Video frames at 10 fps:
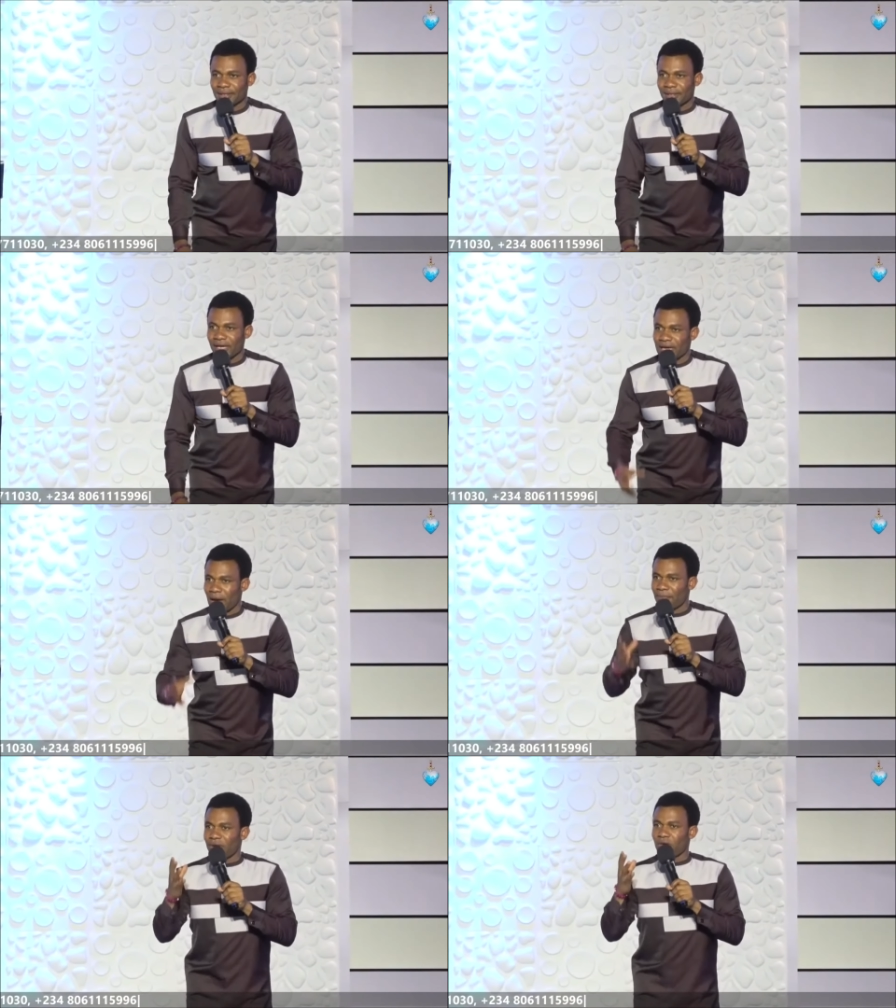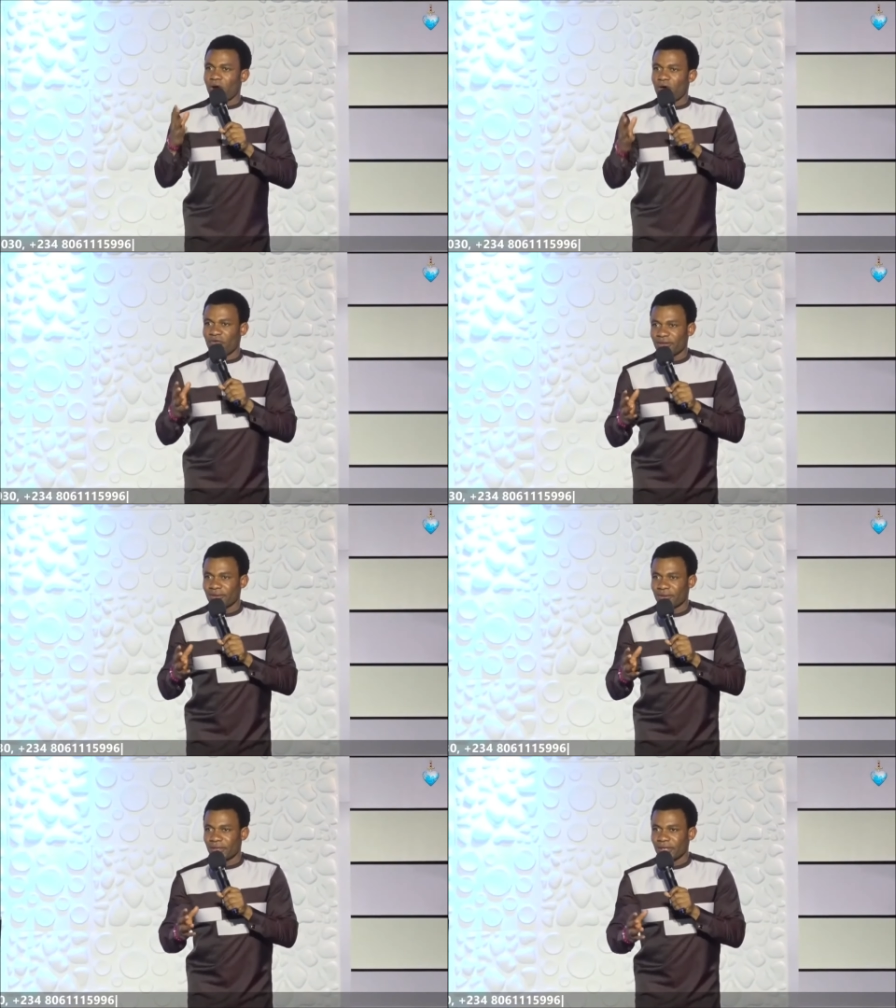They can be
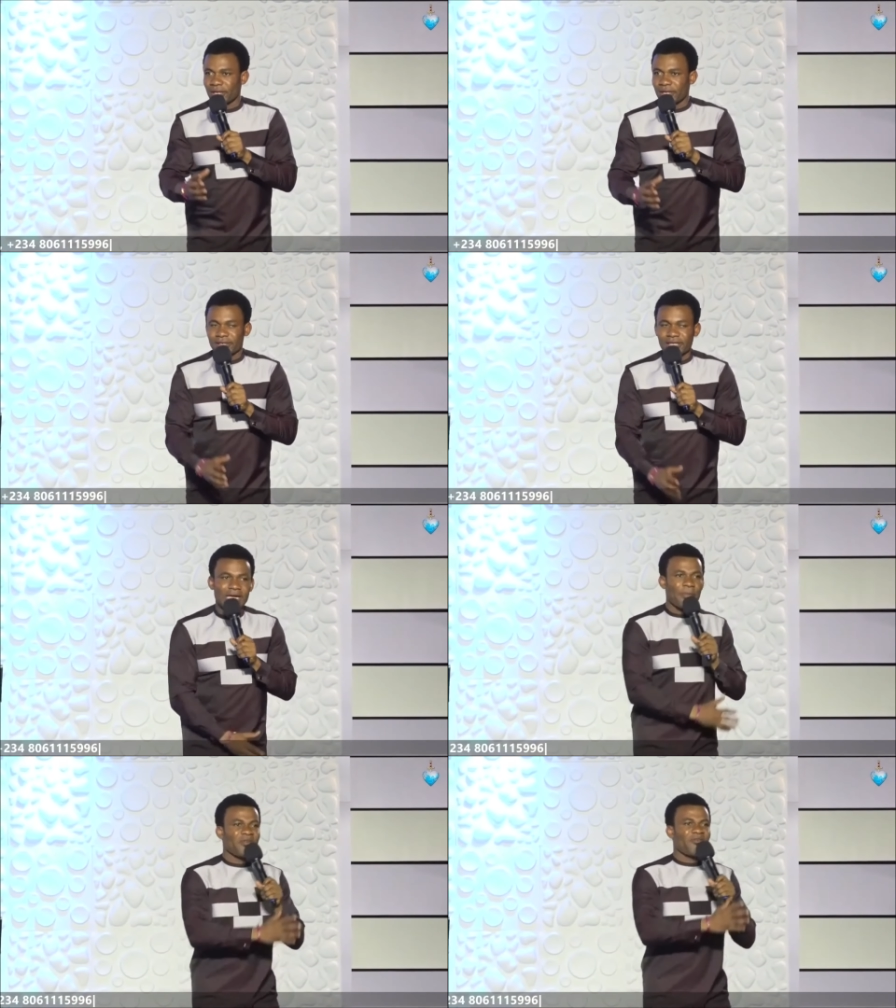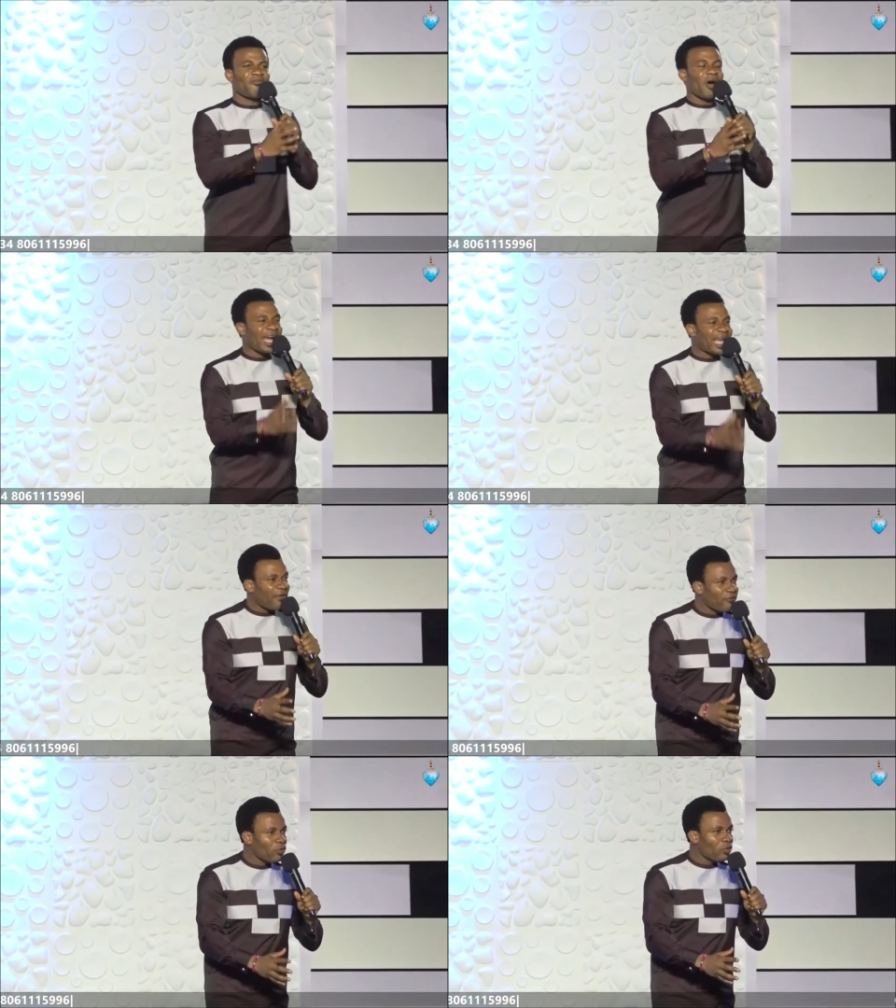loving, they can be
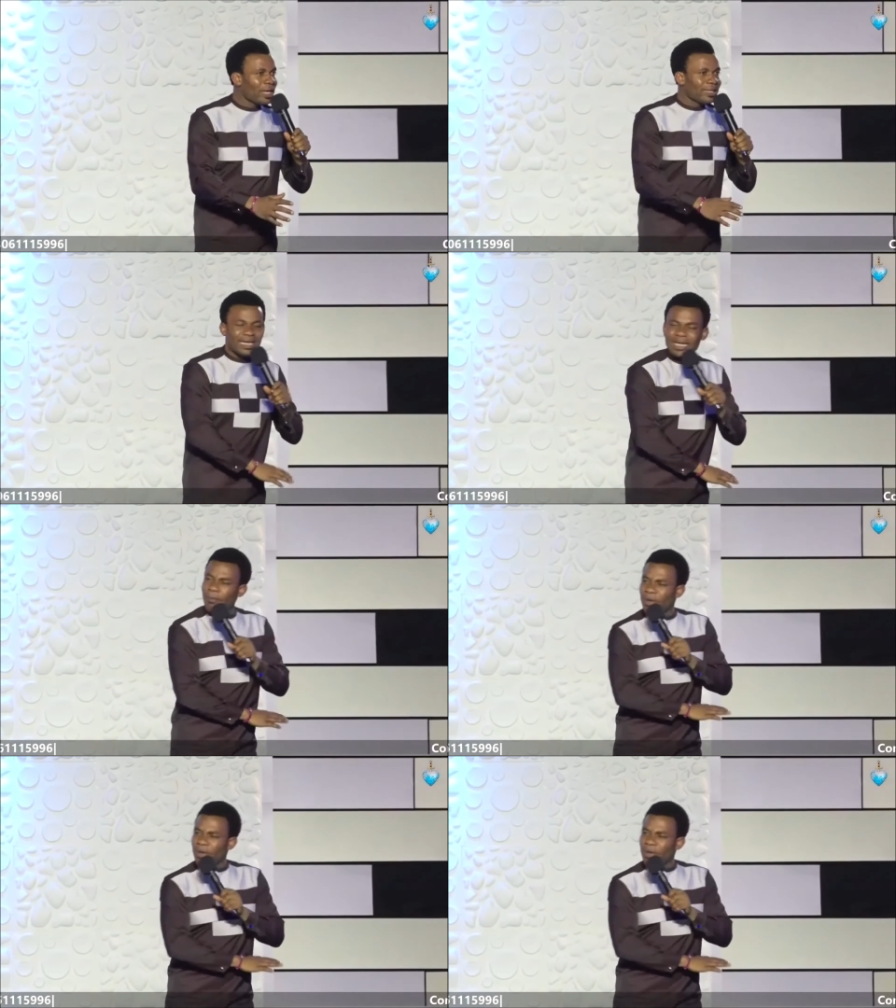fireful, they can be